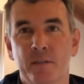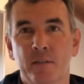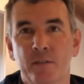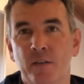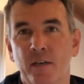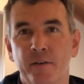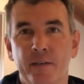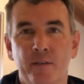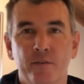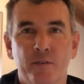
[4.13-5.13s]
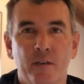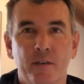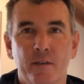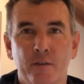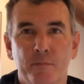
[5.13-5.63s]
Designer Eco
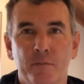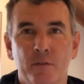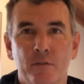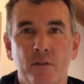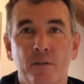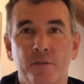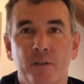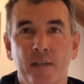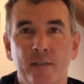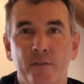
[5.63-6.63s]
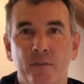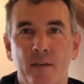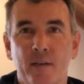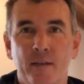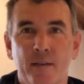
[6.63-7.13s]
Tiny Home's solar trailers
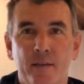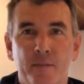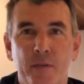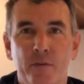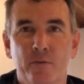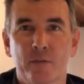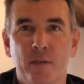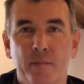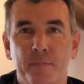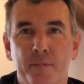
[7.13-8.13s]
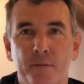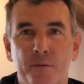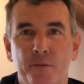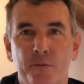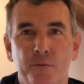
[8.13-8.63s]
and how that can be hooked up
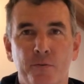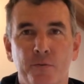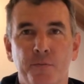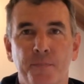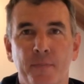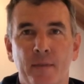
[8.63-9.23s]
to